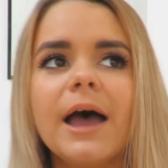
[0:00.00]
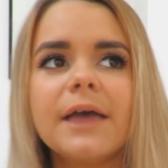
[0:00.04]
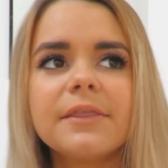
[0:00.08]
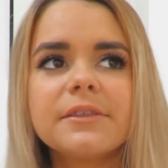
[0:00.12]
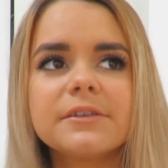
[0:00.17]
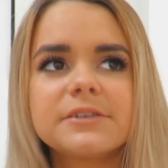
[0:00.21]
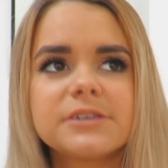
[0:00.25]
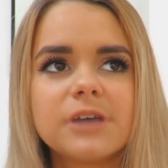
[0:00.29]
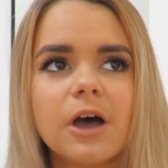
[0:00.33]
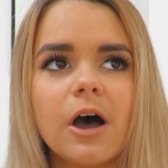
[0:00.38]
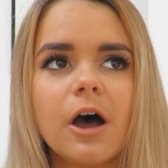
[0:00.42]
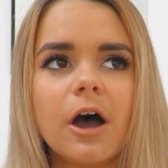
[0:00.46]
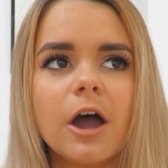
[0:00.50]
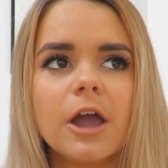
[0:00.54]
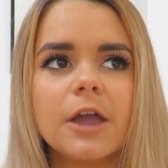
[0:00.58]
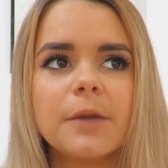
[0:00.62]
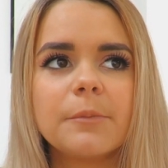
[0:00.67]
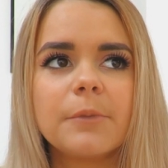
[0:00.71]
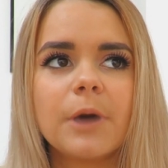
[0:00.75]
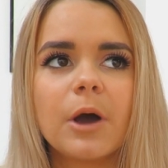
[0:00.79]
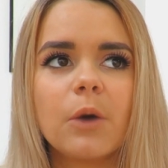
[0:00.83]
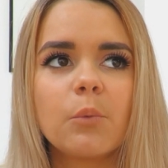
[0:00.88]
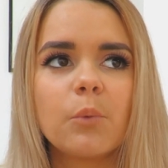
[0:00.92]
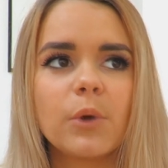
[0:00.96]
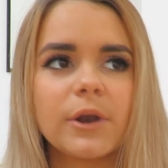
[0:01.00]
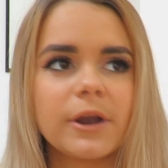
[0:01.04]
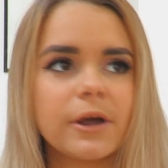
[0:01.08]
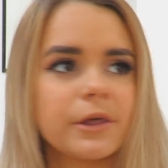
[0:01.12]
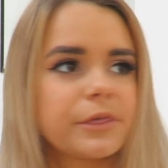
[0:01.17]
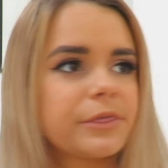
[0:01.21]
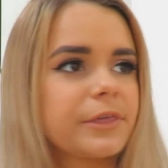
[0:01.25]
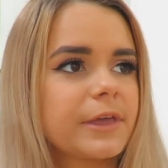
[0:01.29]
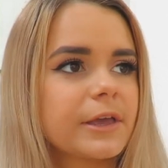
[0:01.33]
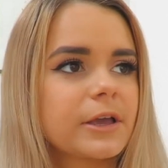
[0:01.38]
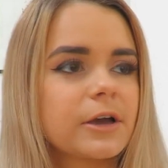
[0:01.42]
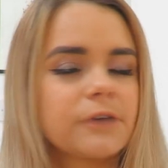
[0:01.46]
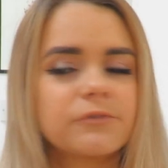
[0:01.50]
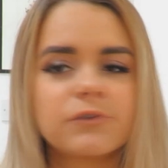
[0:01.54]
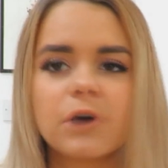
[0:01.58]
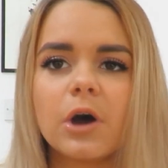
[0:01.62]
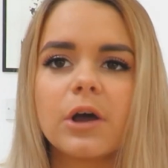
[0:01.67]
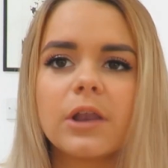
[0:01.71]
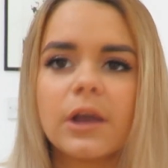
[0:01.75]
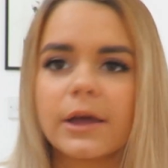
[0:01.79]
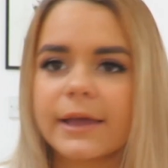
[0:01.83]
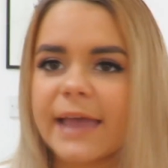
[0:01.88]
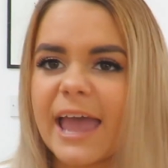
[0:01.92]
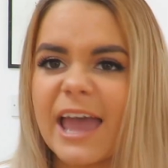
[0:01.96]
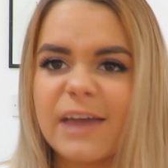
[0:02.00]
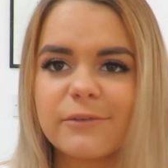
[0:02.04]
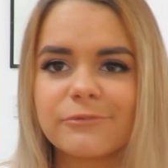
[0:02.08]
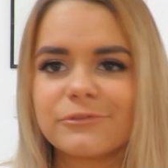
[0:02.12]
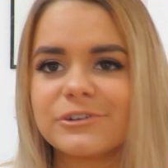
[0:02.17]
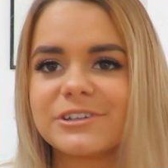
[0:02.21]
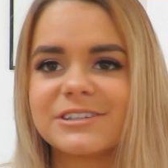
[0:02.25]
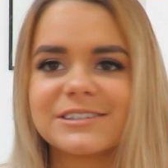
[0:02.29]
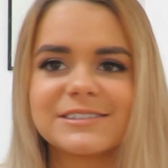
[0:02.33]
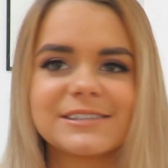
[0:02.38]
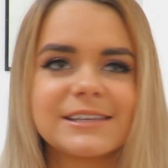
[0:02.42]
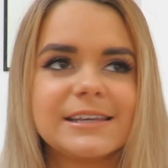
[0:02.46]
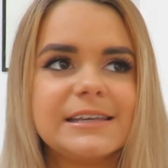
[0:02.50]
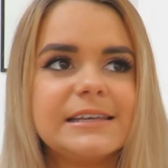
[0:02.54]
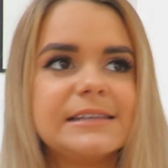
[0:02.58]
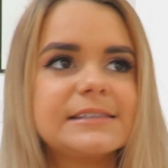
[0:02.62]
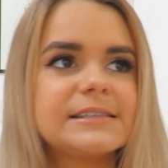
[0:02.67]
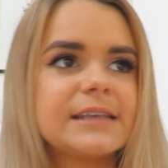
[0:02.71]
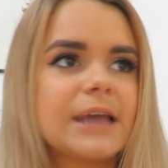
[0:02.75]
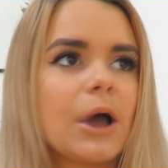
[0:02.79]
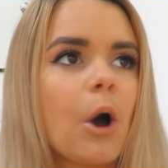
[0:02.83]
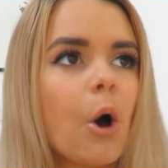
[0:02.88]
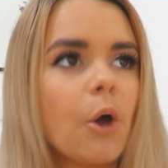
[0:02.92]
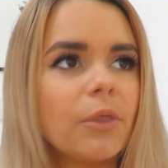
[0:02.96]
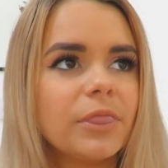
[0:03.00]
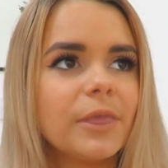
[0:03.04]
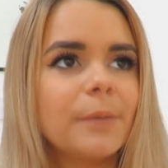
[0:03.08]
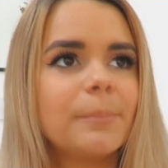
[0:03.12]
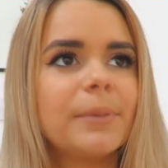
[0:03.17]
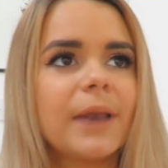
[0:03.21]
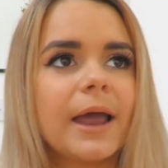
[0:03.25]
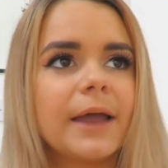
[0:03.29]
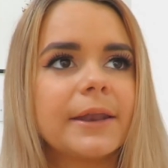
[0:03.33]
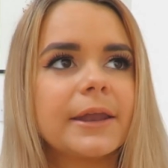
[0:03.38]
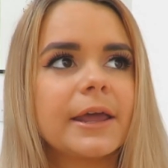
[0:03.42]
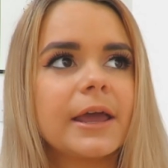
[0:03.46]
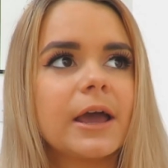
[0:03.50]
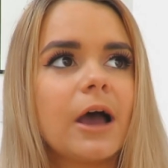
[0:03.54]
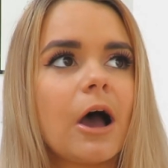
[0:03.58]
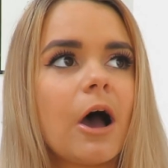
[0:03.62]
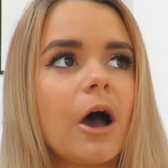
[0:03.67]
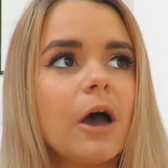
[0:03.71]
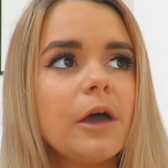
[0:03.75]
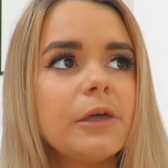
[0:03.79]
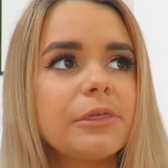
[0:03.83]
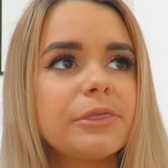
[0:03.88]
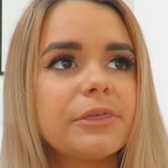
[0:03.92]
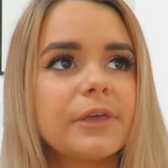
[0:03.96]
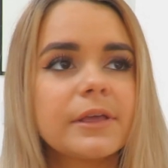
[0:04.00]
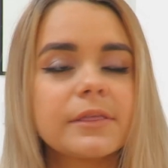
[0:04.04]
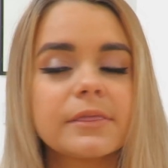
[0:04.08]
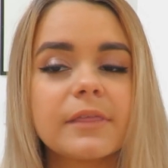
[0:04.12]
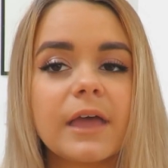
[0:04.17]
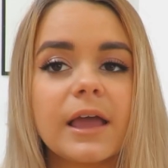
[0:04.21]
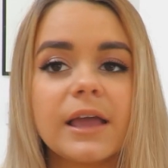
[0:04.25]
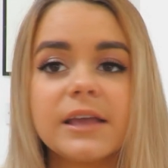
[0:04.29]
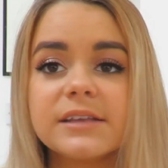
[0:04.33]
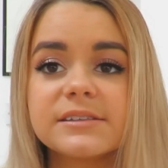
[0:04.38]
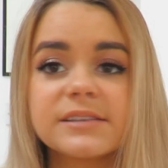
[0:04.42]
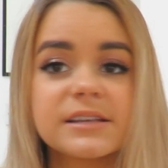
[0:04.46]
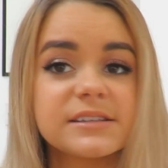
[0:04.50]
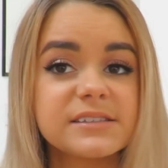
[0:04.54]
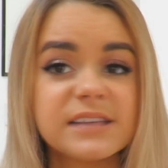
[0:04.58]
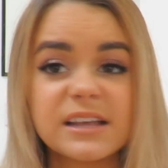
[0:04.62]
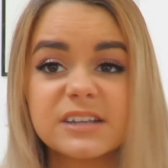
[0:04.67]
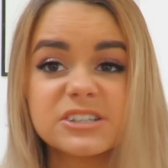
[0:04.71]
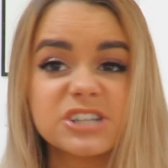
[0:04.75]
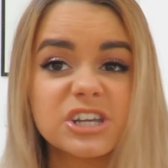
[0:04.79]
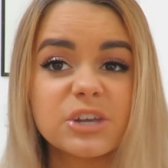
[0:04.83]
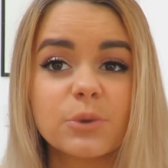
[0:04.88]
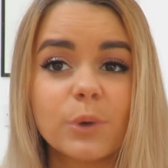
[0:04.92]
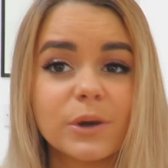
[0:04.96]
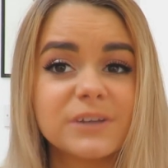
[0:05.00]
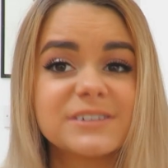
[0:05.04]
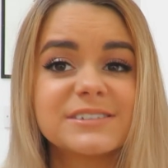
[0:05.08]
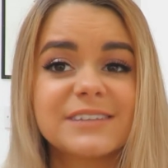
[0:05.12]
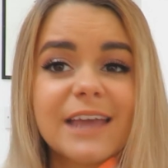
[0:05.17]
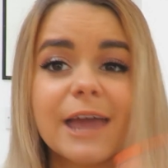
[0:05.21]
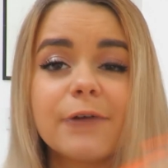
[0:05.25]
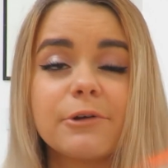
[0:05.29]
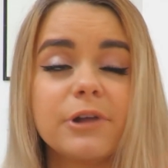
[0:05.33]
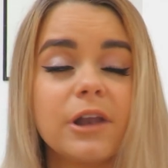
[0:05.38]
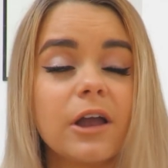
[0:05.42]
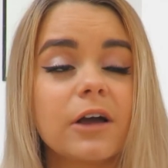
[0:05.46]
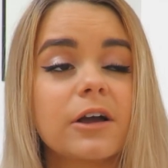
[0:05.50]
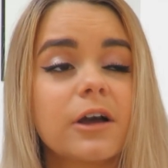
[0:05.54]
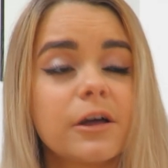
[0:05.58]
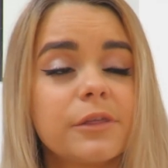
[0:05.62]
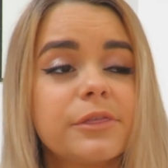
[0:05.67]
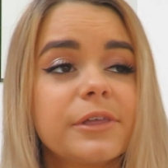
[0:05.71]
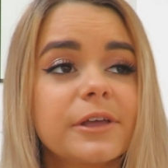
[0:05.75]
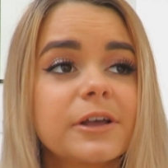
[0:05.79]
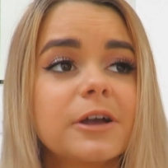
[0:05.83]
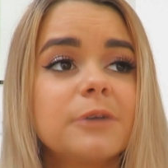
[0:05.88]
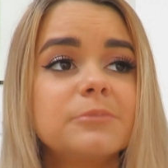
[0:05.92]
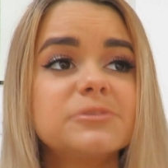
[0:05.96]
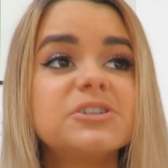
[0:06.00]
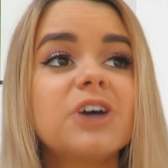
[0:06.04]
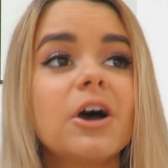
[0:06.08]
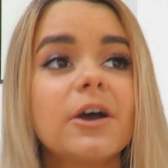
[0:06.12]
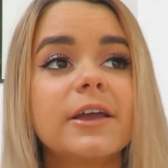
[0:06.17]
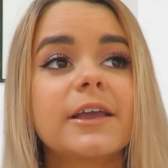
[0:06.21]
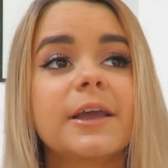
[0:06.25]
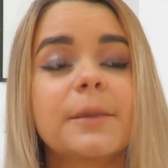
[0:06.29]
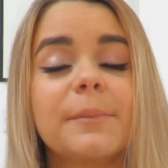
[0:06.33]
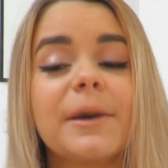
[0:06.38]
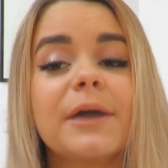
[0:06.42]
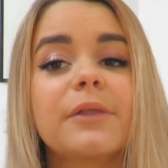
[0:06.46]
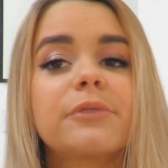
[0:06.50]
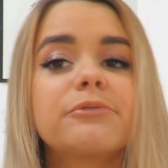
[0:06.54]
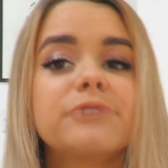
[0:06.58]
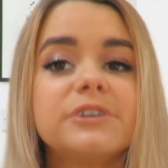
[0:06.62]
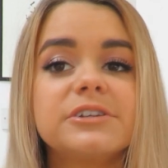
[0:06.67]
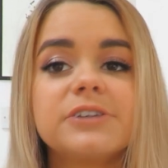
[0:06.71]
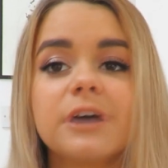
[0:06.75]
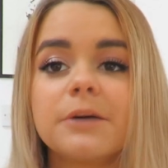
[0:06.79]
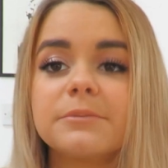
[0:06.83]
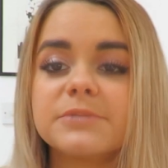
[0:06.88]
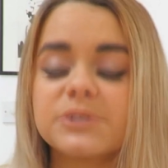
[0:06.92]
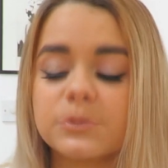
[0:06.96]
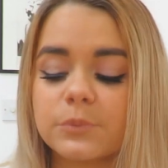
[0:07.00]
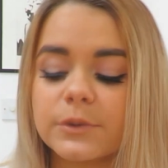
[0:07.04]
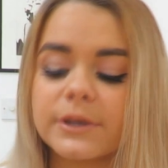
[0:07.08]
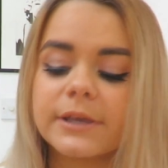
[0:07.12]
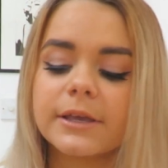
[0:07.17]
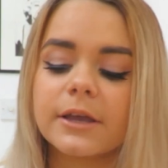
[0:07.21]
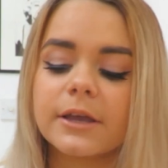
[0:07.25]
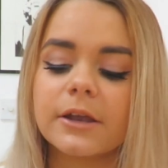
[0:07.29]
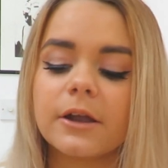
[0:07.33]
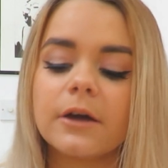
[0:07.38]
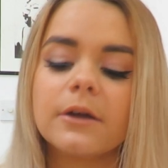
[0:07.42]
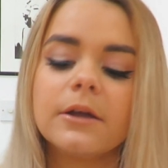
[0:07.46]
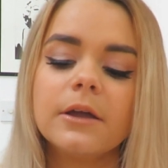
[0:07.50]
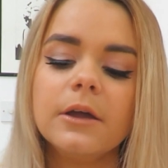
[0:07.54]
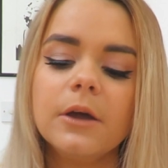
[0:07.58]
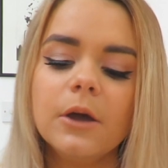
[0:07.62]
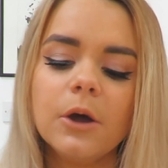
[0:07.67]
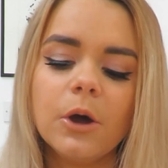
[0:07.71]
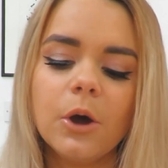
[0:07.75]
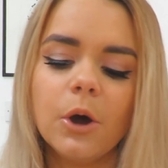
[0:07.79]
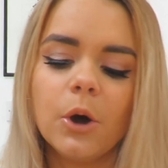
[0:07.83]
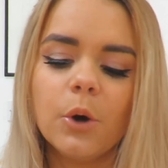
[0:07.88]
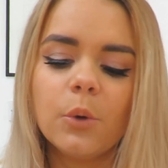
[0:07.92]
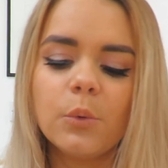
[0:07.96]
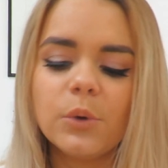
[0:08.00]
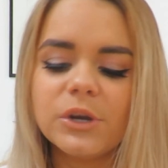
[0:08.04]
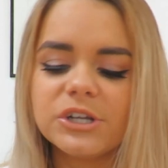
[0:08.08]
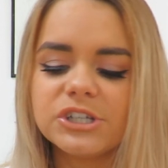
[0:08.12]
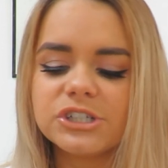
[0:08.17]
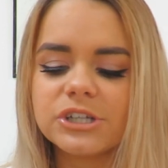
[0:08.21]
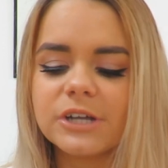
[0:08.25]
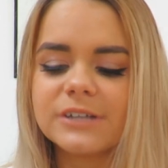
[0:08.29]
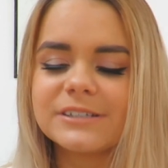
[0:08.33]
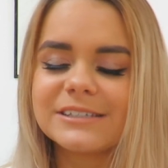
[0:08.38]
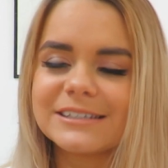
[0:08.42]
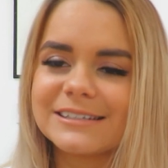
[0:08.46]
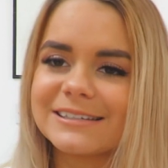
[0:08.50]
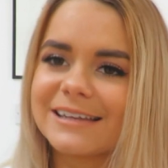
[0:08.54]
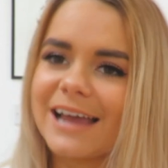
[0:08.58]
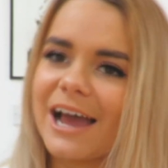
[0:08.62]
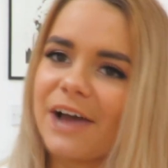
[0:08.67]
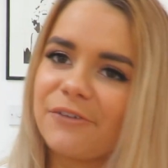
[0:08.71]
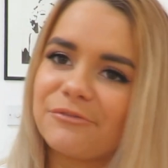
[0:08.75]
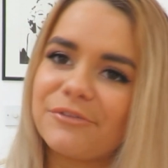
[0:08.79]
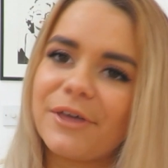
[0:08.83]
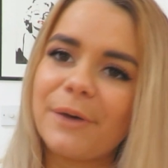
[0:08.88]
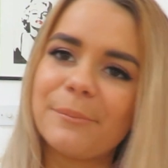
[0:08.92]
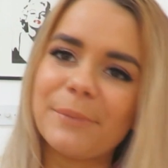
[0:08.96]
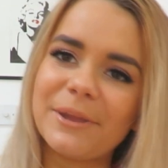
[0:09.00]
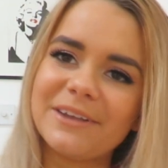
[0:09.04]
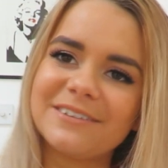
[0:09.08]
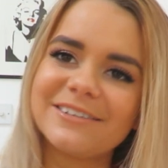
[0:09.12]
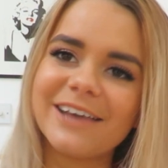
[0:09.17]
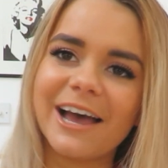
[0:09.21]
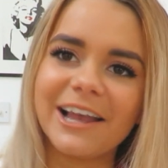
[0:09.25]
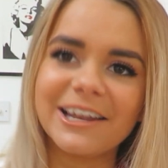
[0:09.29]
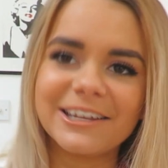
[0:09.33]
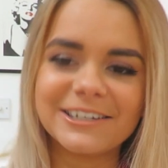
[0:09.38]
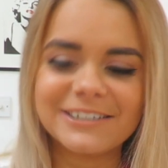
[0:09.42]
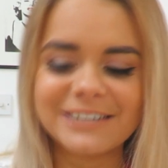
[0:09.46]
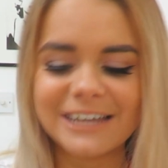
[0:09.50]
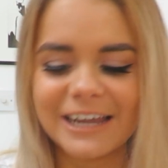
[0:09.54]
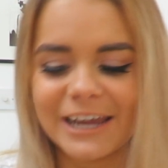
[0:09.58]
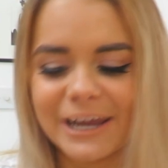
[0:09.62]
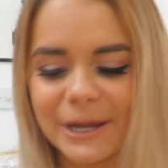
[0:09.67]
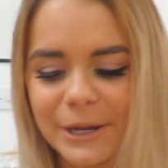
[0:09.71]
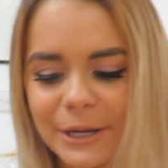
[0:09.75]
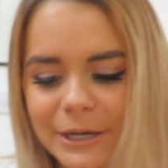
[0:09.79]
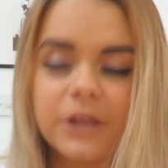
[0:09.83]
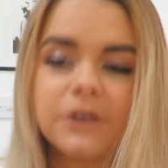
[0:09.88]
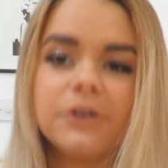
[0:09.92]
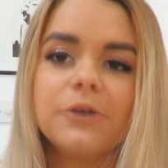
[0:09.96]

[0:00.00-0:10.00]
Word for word: But at the time, when I think I've got like every disease on the planet, I think that it's actually quite scary. Like I think I'm dying about 3 times a week, and I wish I didn't have that mentality.